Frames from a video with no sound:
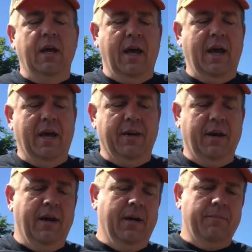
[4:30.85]
And
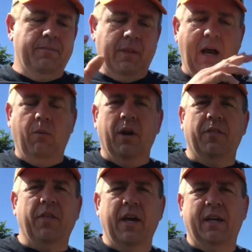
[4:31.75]
I want to
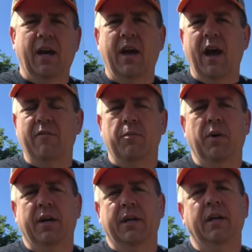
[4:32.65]
thank
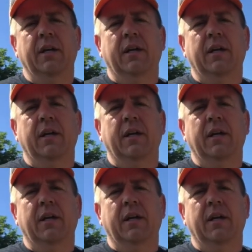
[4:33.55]
everybody